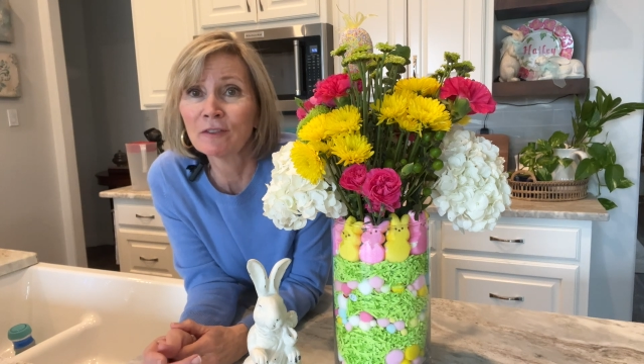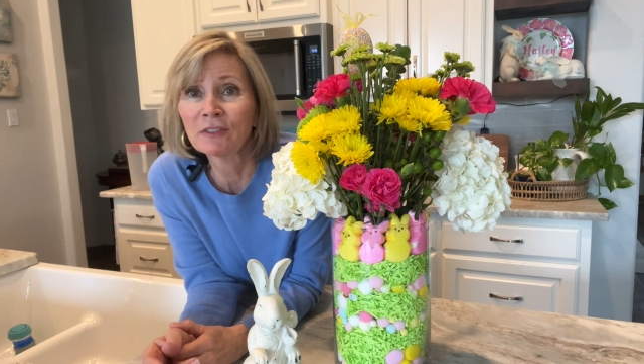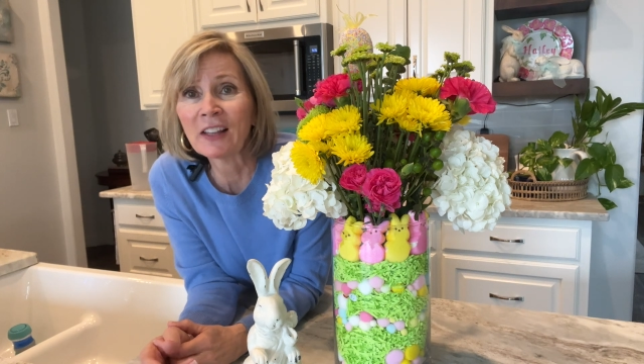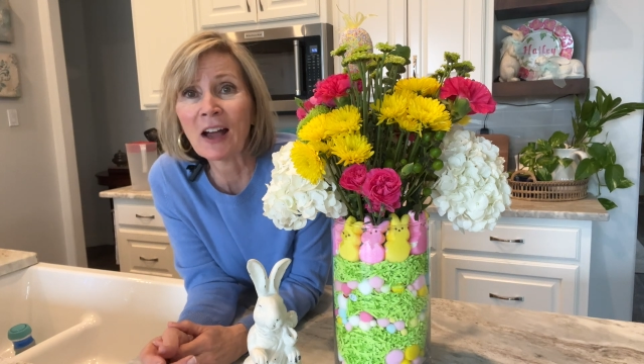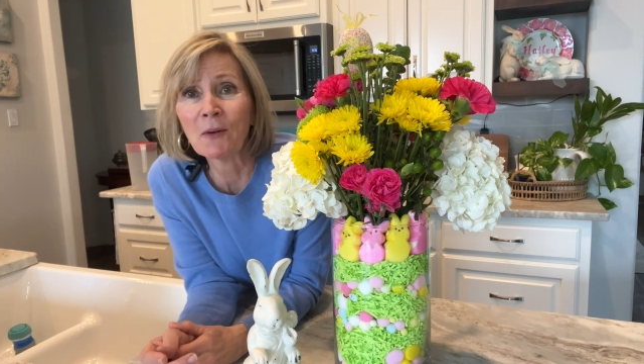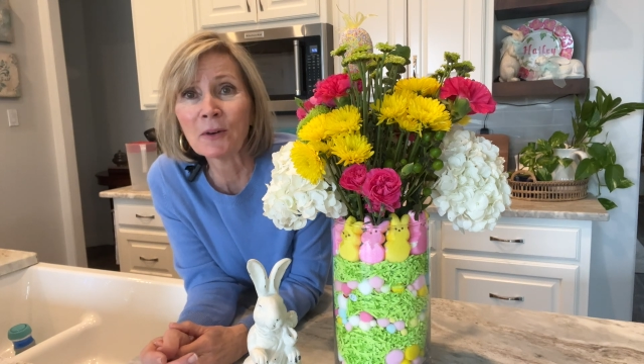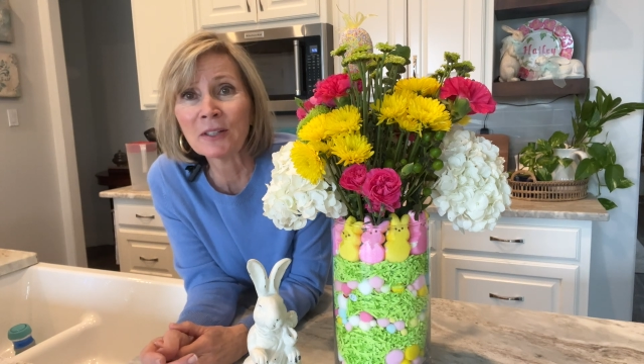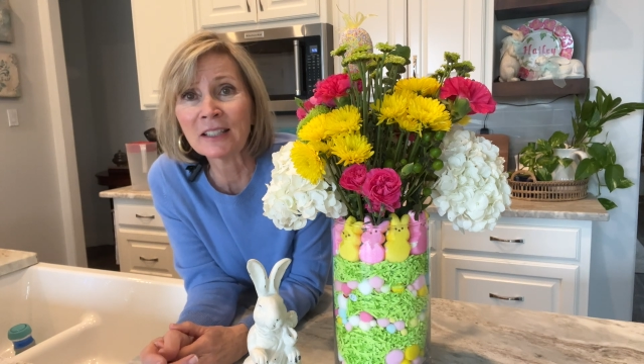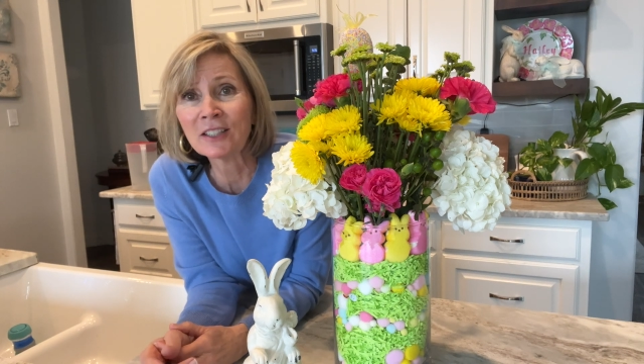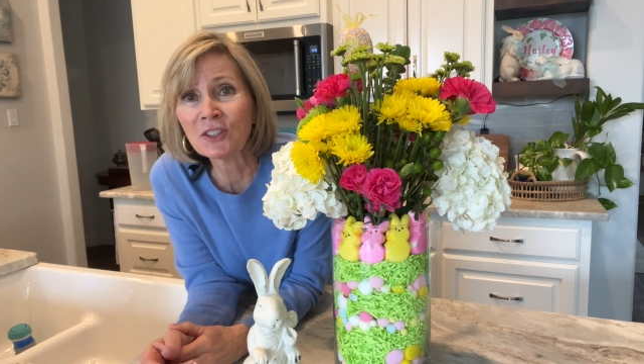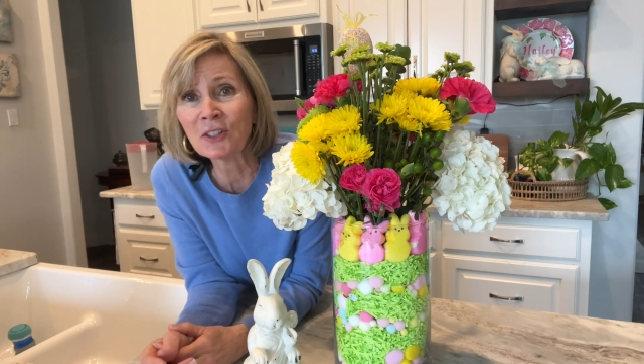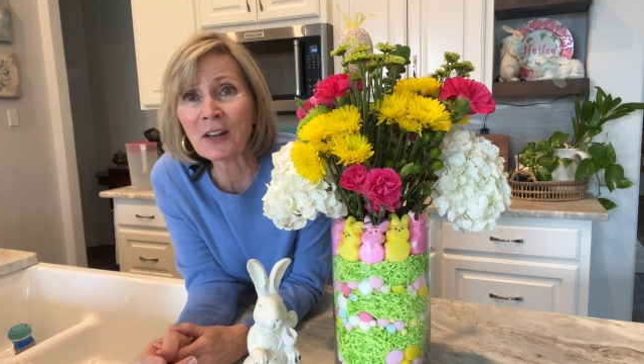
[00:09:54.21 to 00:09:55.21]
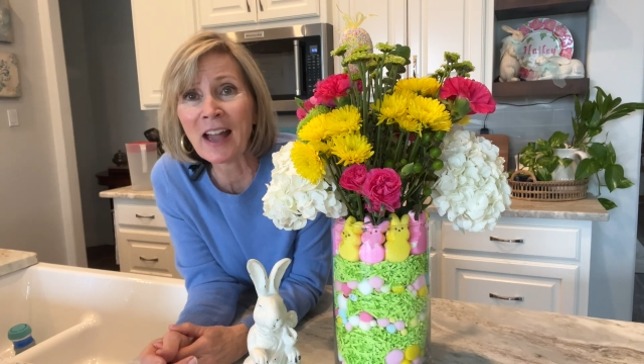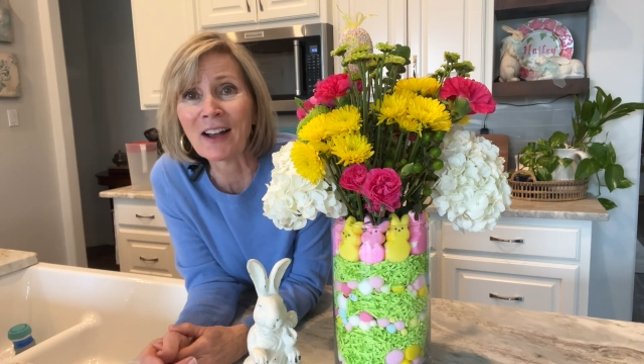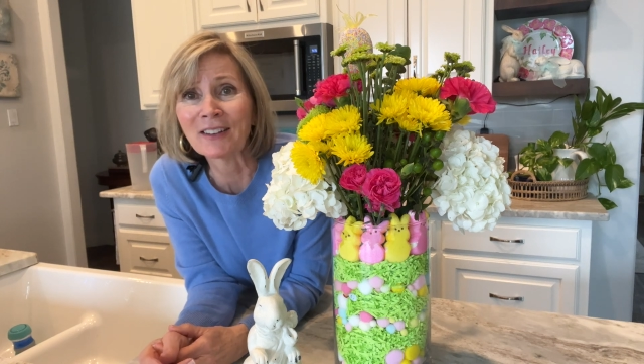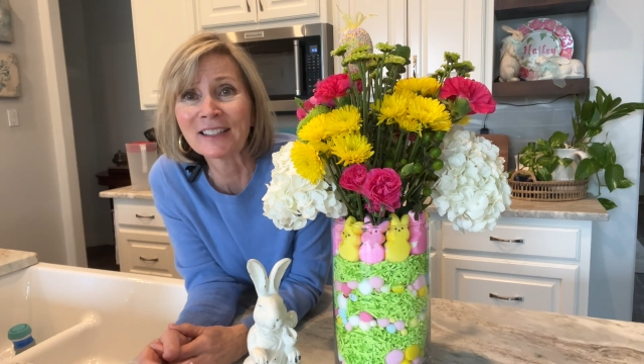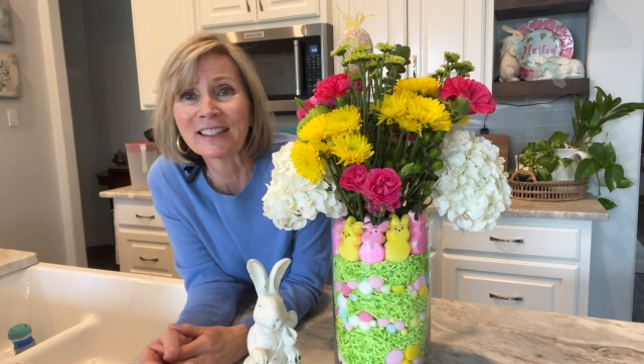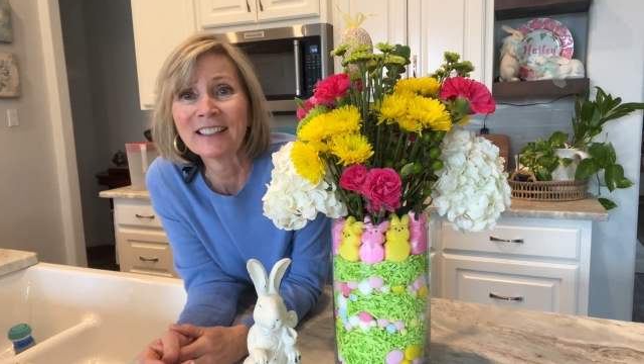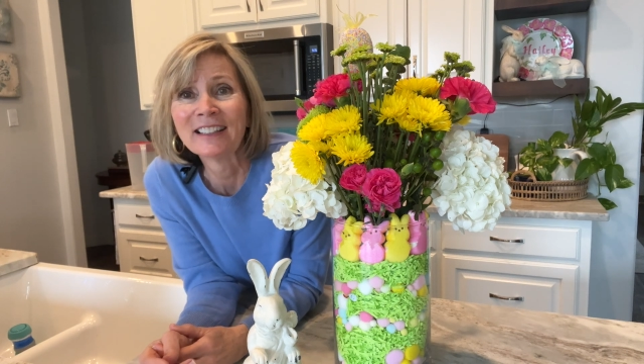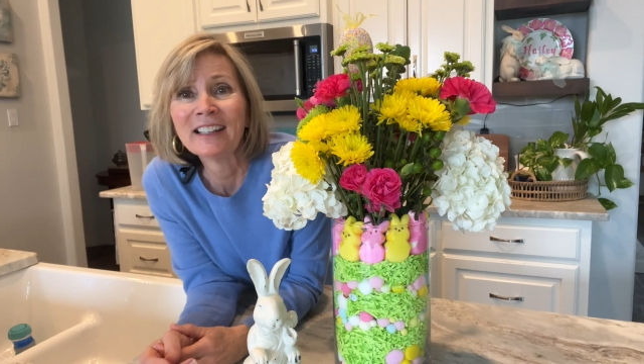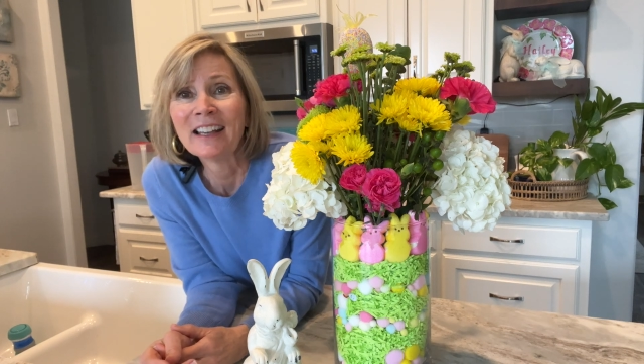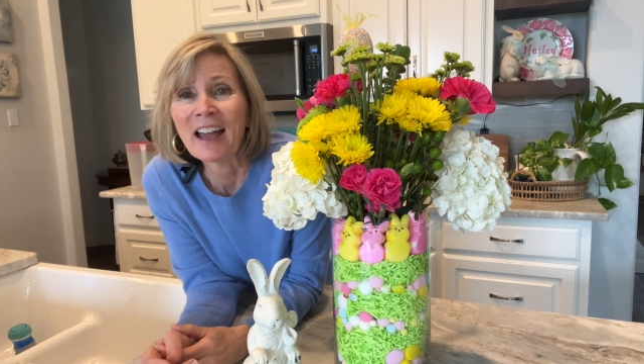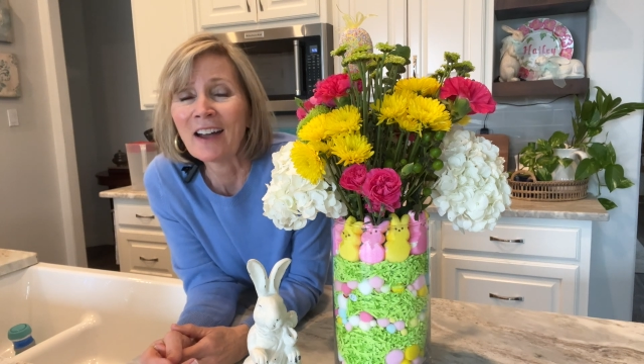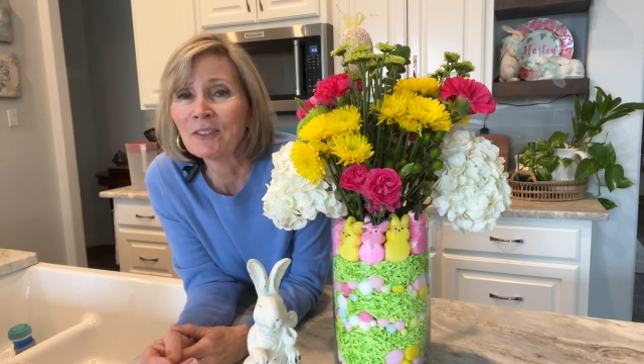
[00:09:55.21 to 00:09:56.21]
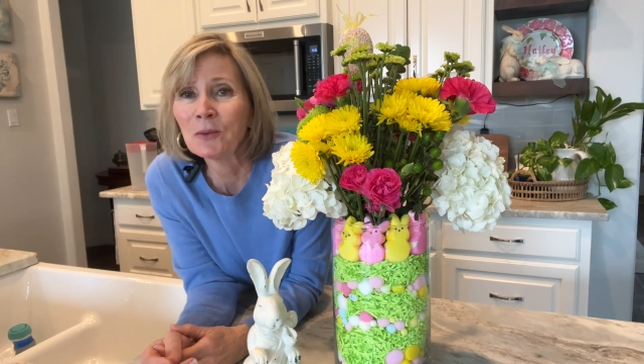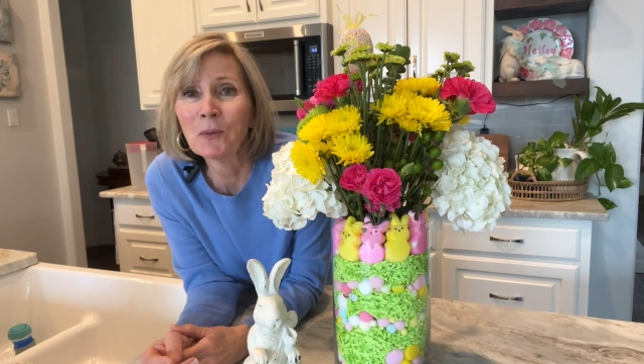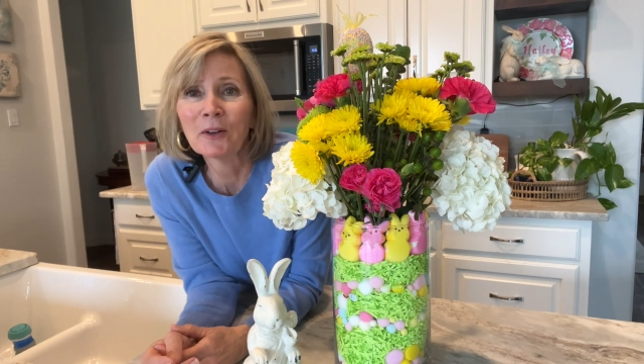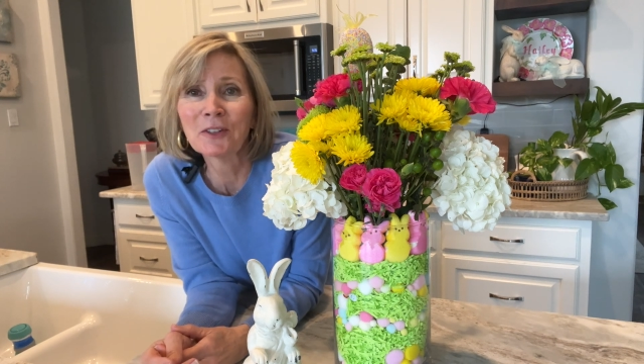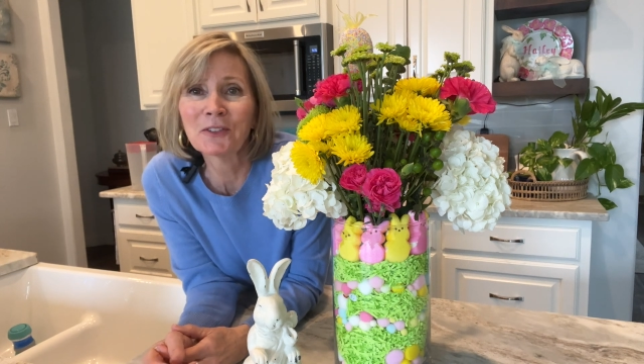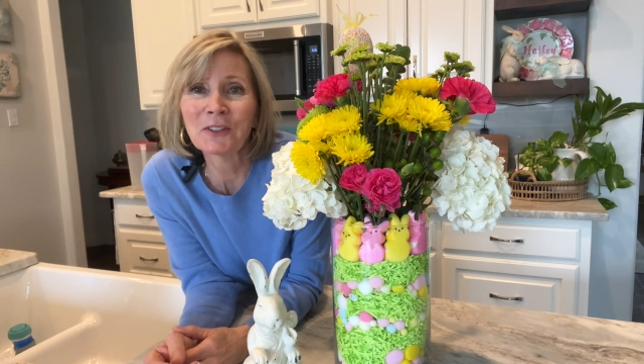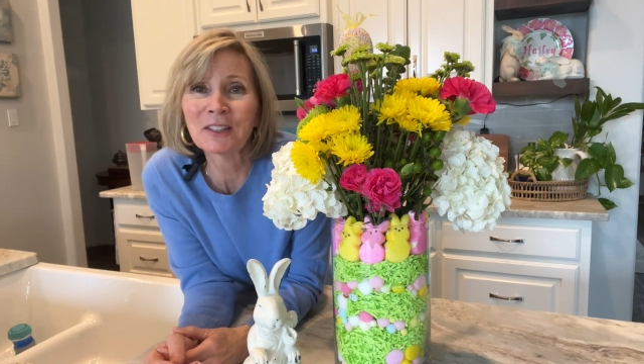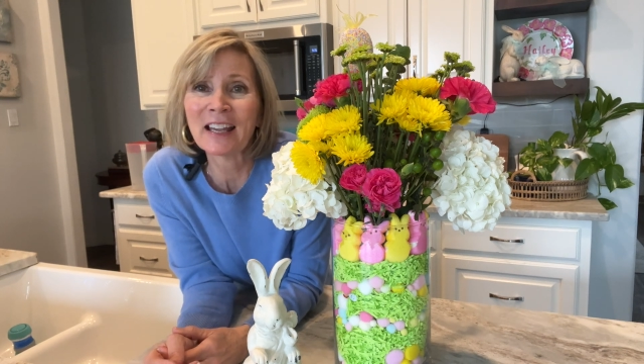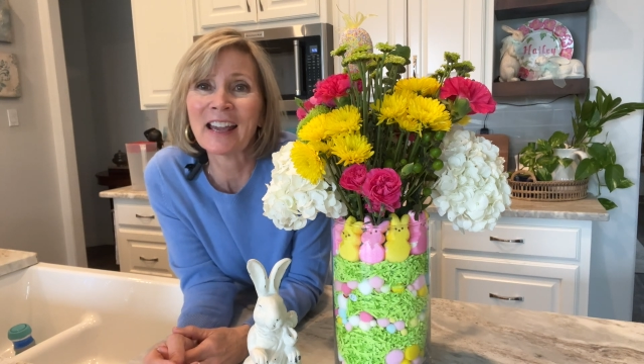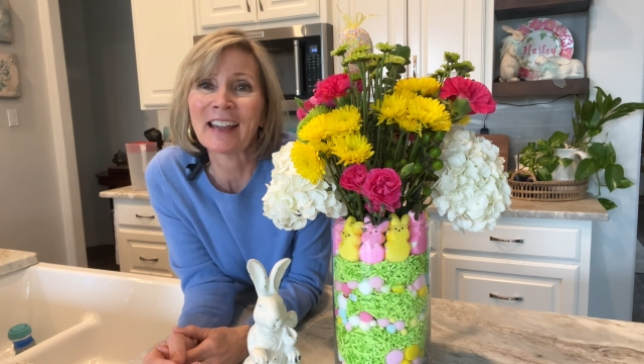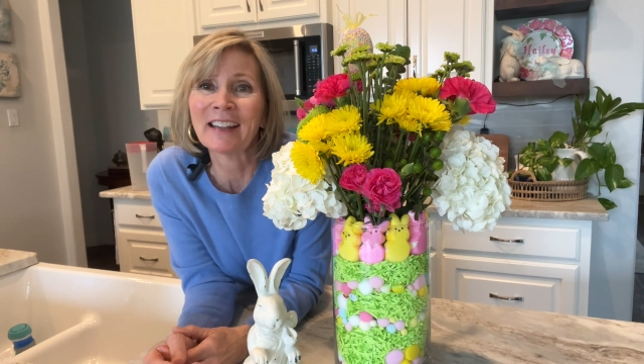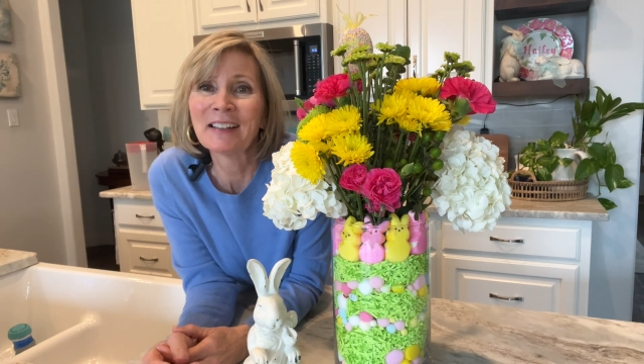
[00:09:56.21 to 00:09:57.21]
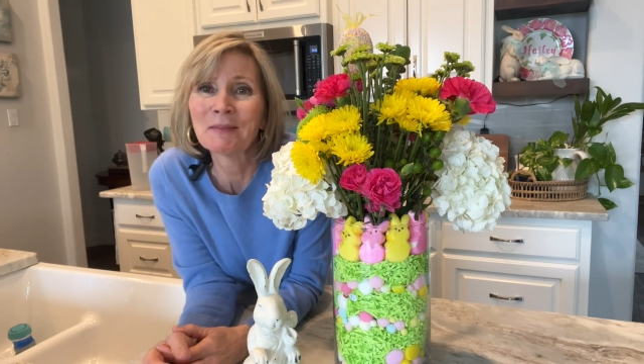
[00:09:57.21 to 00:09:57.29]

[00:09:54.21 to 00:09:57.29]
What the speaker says: of flowers at your house. Have a wonderful day.